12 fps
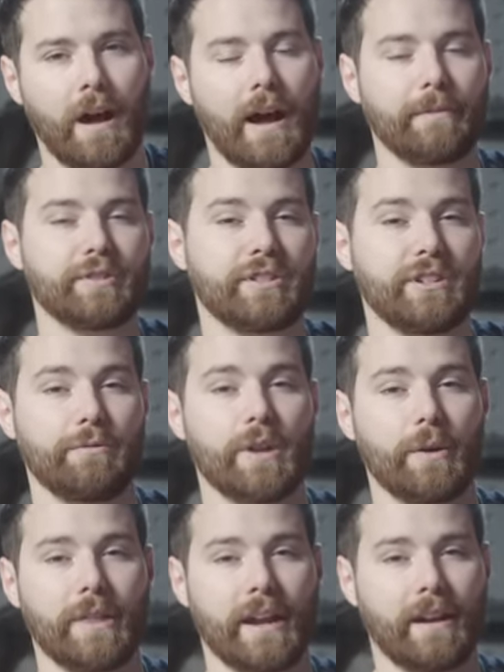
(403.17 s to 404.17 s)
Obviously, you
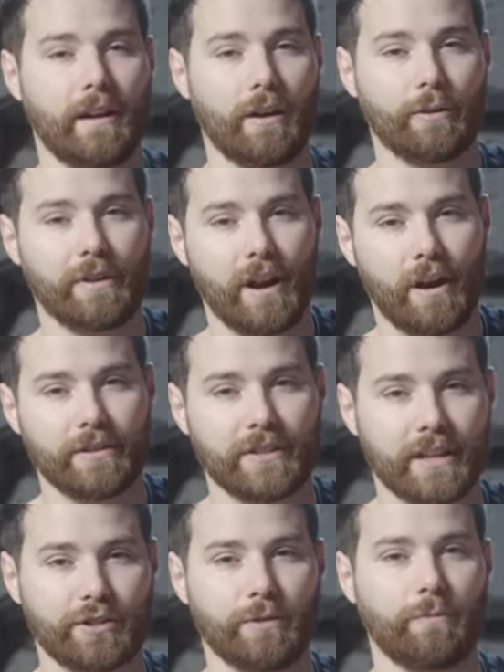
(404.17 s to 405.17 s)
know that at 100 yards,
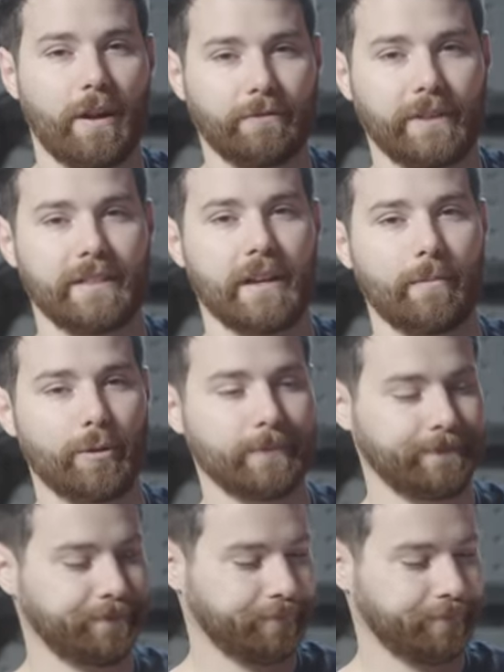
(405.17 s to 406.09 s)
that should roughly double.